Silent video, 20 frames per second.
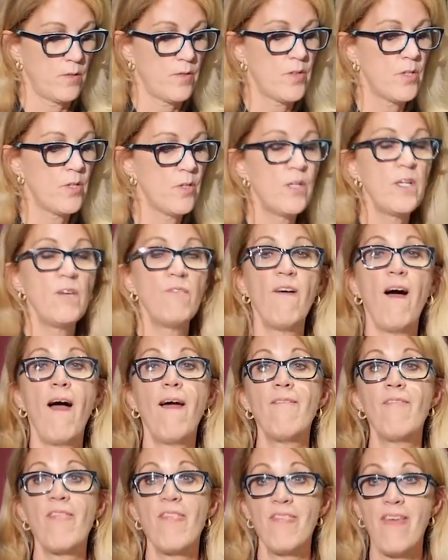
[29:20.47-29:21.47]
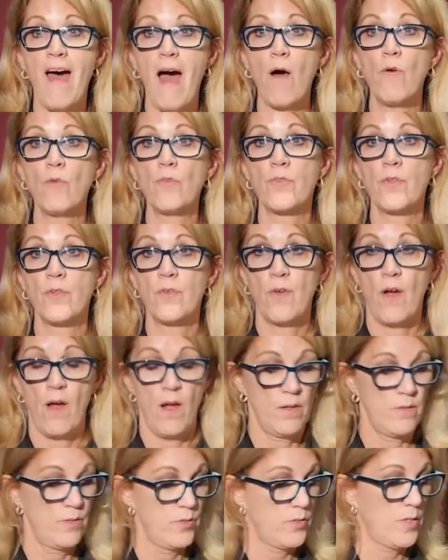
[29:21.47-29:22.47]

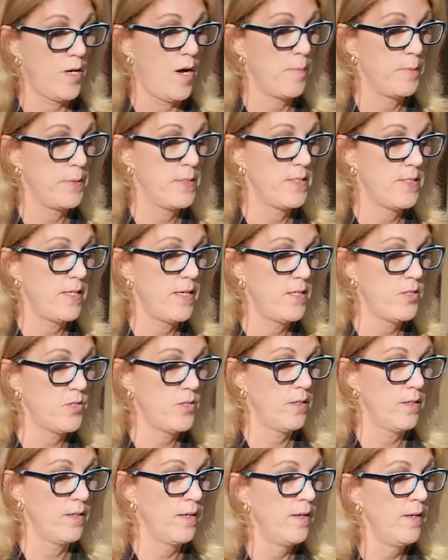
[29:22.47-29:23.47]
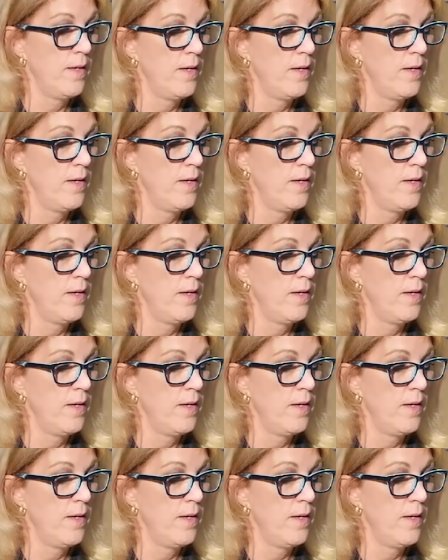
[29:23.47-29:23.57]
$35,000 compensation.